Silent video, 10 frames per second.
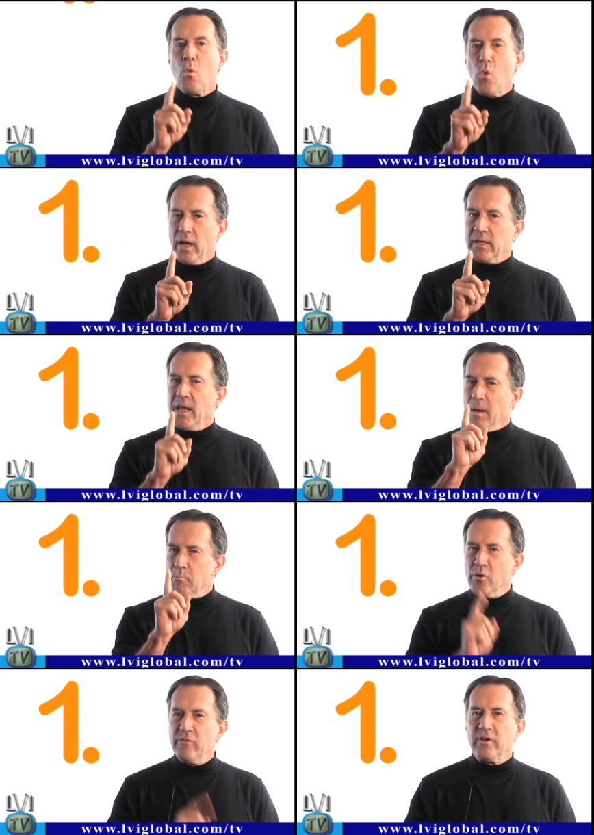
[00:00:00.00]
One,
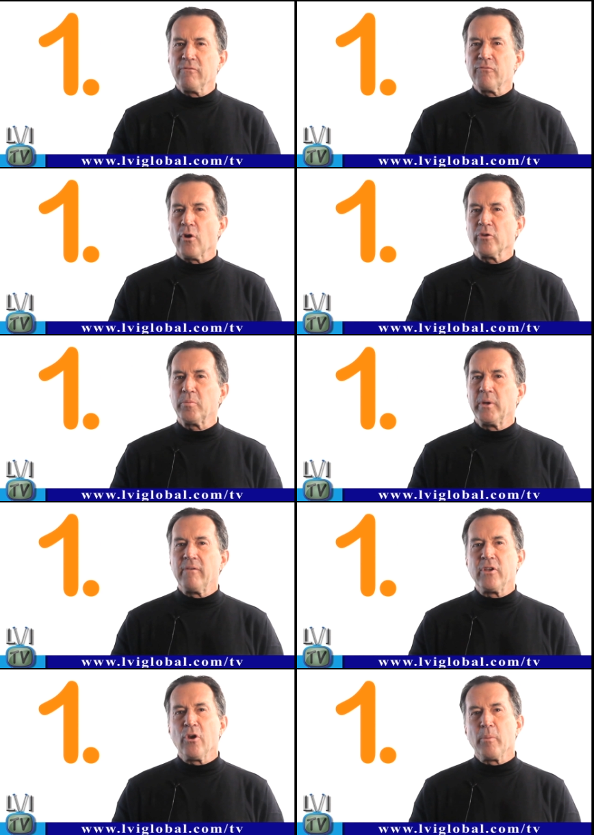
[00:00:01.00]
improving enforcement
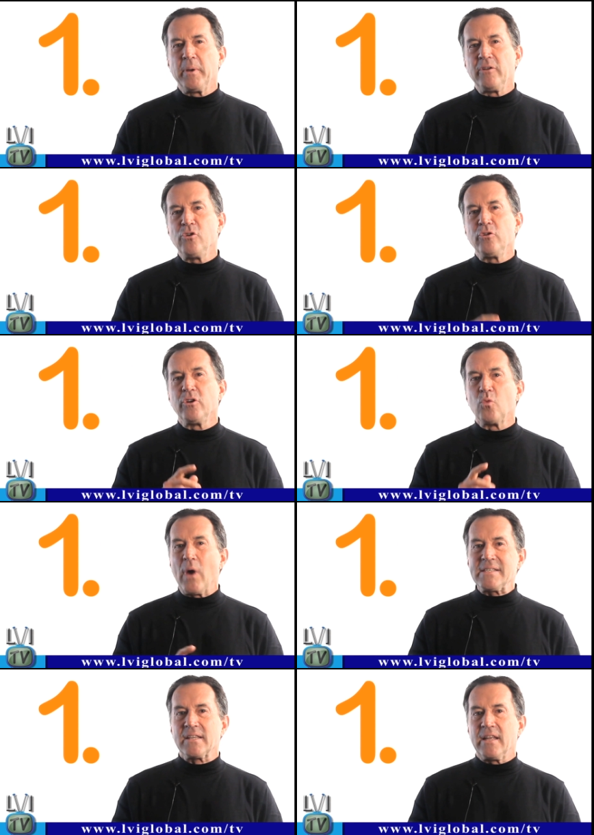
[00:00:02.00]
of the European Union
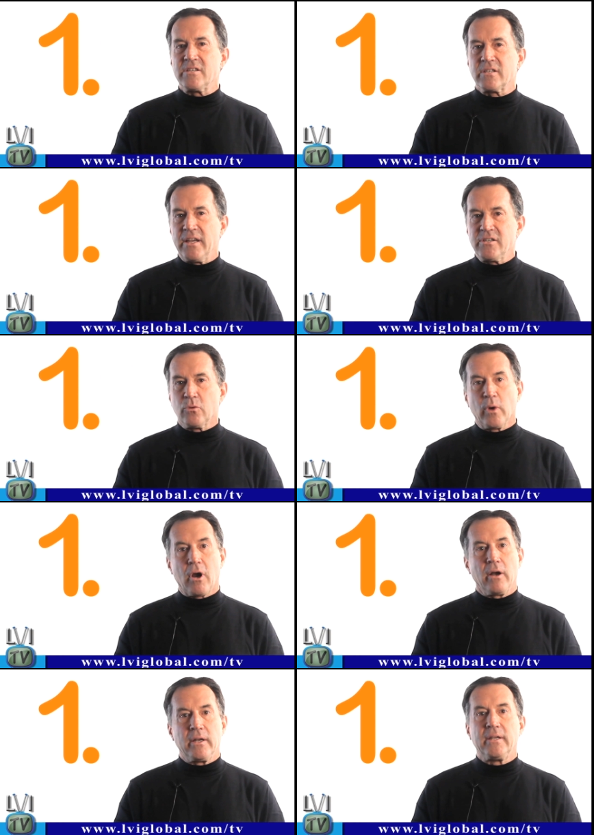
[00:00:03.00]
waste legislation
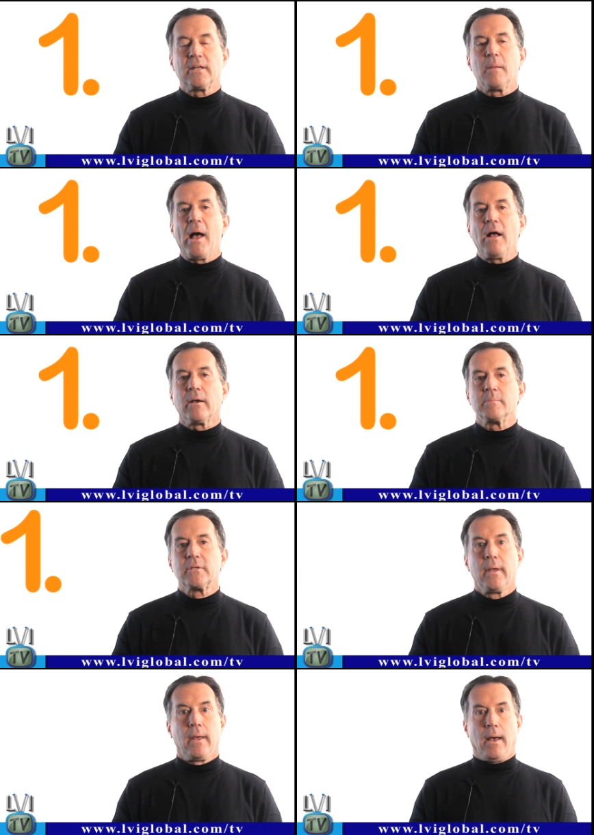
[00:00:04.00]
regarding dental amalgams.